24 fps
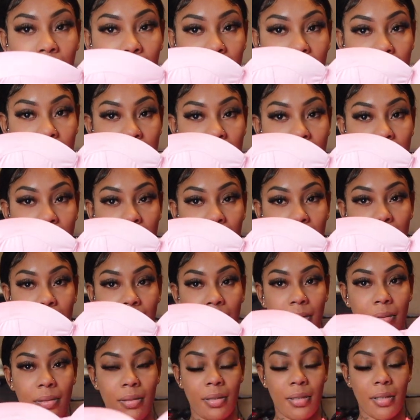
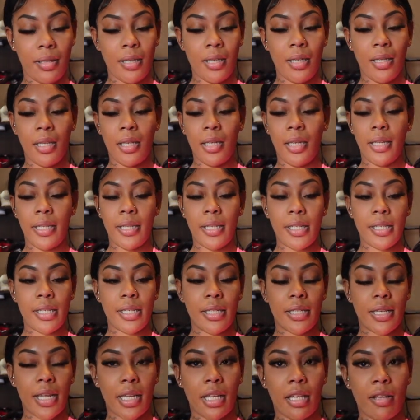this and this
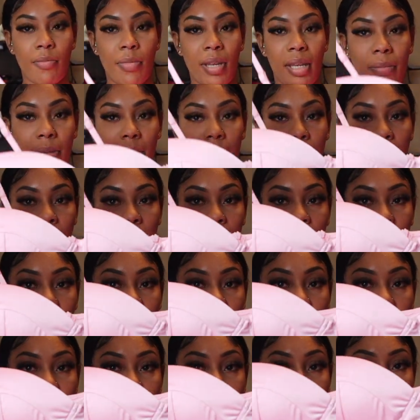is like a baby pink
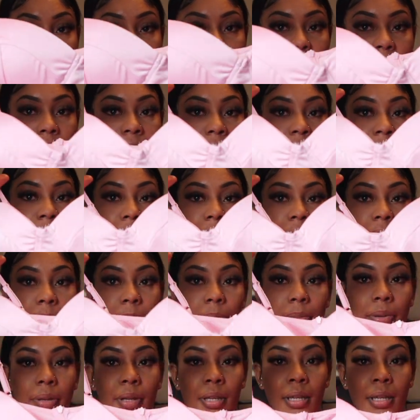top